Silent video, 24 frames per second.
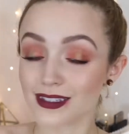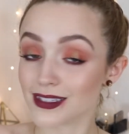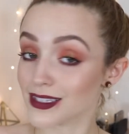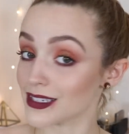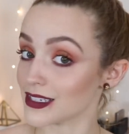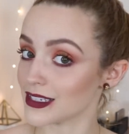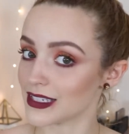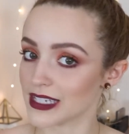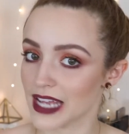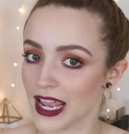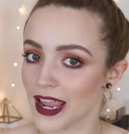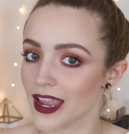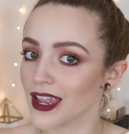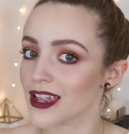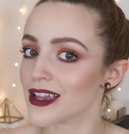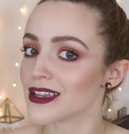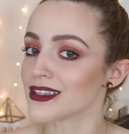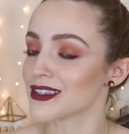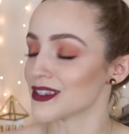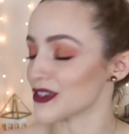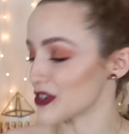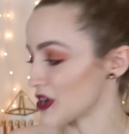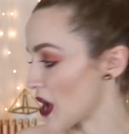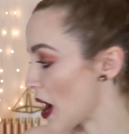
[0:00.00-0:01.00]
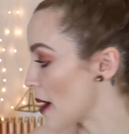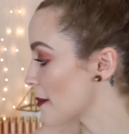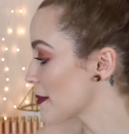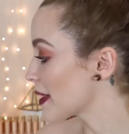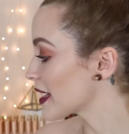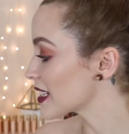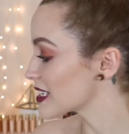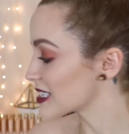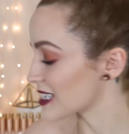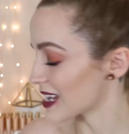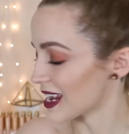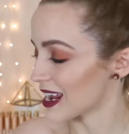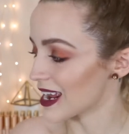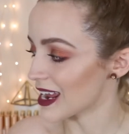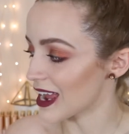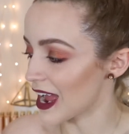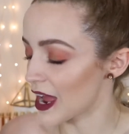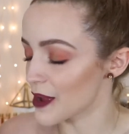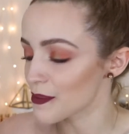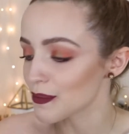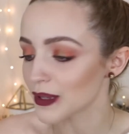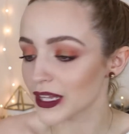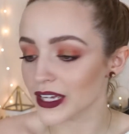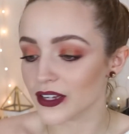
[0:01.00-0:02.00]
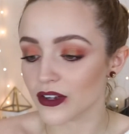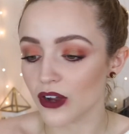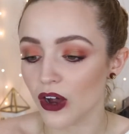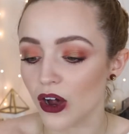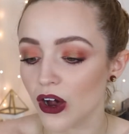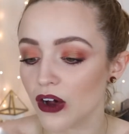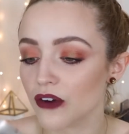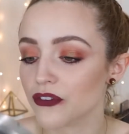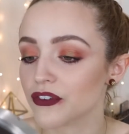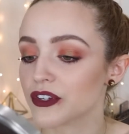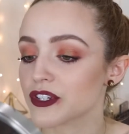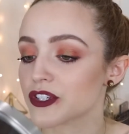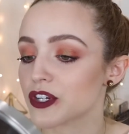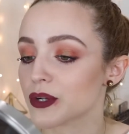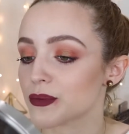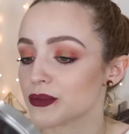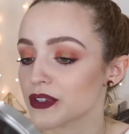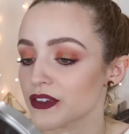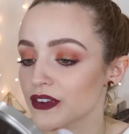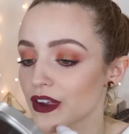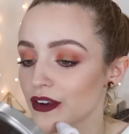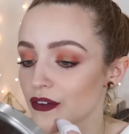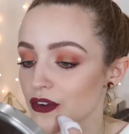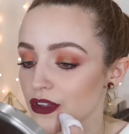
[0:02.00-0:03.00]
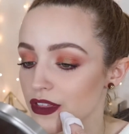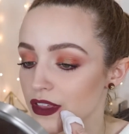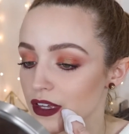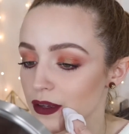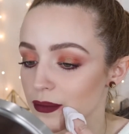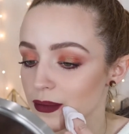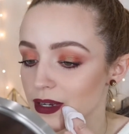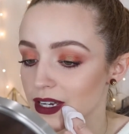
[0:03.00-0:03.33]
Today is not my day. I'm like off in terms of everything.